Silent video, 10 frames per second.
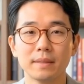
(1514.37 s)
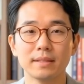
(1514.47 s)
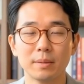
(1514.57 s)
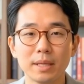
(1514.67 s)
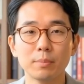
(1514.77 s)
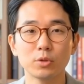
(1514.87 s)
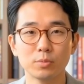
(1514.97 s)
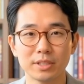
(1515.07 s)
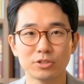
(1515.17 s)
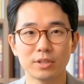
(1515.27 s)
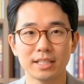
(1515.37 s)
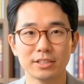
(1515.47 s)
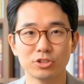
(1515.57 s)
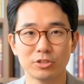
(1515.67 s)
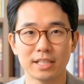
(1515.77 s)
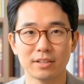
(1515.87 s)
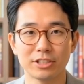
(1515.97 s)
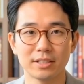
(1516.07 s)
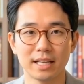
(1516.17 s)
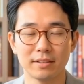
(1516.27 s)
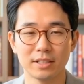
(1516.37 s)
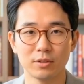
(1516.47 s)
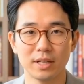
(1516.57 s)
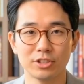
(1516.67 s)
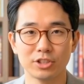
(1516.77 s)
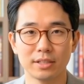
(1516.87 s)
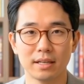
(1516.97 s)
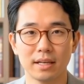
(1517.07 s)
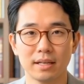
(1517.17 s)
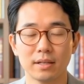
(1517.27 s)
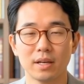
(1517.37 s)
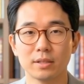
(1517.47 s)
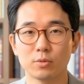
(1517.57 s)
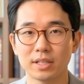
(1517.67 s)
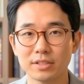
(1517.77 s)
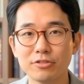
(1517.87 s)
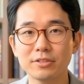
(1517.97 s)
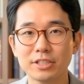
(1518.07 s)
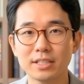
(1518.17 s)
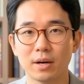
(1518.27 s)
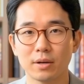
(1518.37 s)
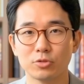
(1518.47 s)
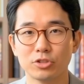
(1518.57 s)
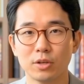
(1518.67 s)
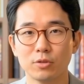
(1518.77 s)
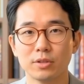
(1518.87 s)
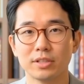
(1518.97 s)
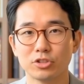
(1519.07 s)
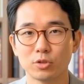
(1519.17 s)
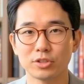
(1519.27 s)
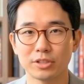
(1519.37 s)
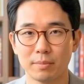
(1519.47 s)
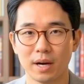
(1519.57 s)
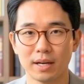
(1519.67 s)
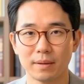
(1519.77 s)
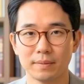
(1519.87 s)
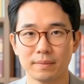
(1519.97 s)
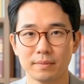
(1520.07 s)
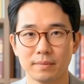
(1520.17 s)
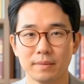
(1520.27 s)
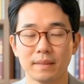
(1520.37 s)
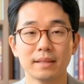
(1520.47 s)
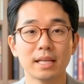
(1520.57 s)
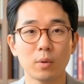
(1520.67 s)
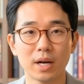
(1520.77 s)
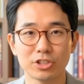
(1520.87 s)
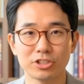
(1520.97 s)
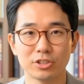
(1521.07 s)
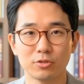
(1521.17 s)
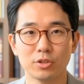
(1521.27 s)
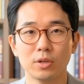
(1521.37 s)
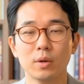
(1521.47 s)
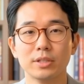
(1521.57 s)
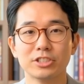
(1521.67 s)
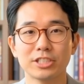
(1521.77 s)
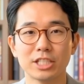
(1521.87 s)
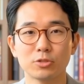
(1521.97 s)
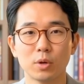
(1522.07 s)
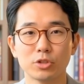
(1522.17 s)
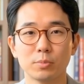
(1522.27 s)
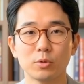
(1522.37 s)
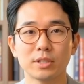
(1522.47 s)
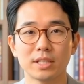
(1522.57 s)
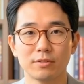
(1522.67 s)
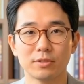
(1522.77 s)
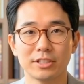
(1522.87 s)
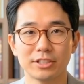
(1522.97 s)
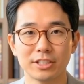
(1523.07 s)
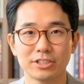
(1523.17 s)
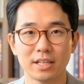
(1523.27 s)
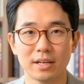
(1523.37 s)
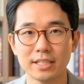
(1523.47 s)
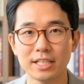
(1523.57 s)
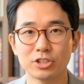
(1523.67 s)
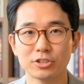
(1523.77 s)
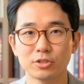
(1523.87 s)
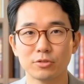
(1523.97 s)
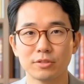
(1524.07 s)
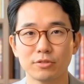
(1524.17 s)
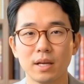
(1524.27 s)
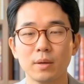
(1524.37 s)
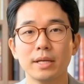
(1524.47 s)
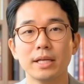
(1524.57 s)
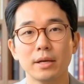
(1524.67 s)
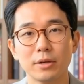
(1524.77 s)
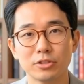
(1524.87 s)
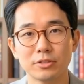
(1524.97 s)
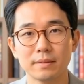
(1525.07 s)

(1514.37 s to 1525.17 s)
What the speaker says: The people who misread the 2011 correction thought the run to $50 was over and sold at the bottom. They watched silver go on to stage multiple recoveries and consolidations over the following years.